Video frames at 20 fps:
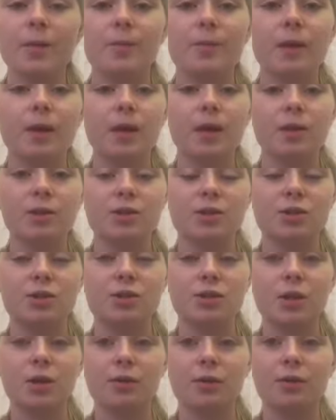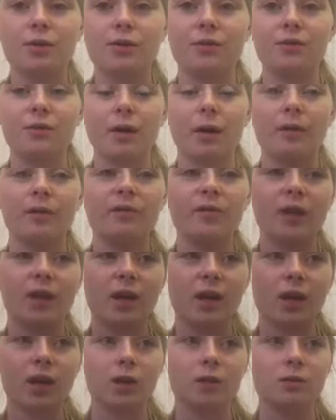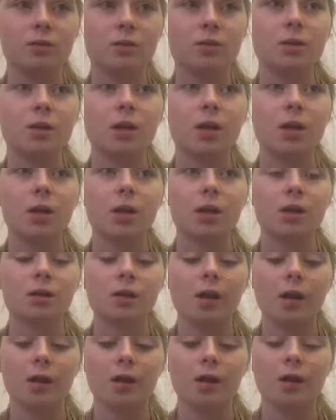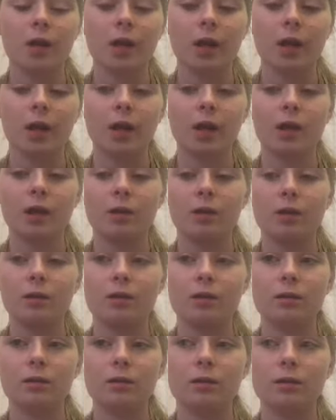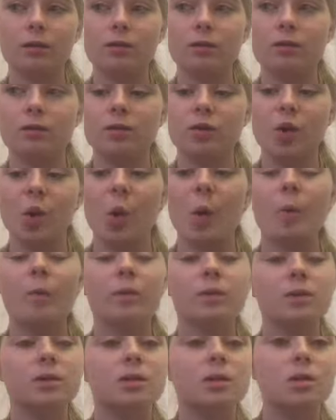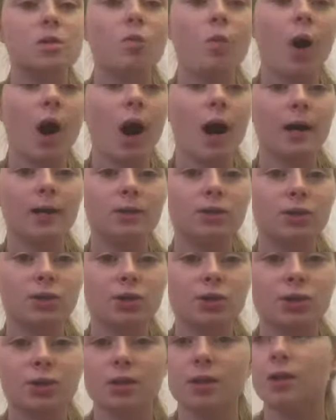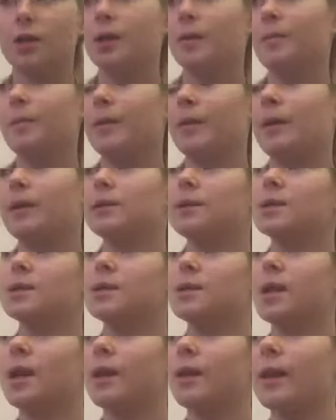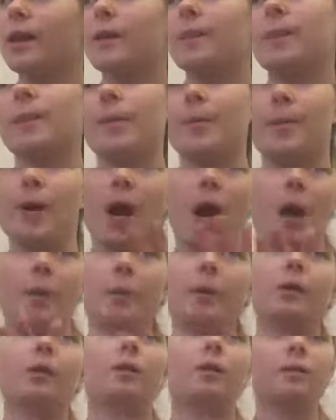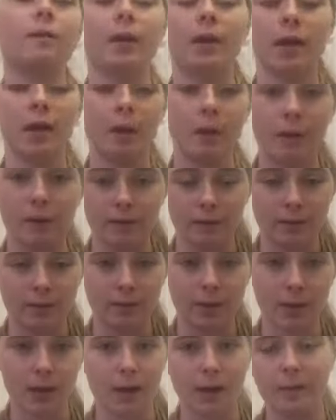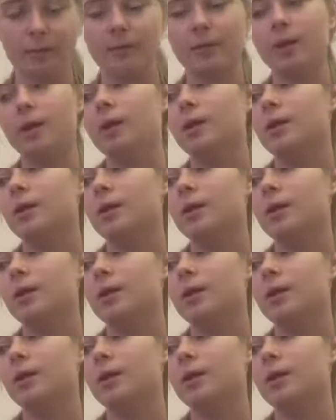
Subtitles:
Because you know those dumb videos that are like no one wants to watch because it's not like the popular video of the time.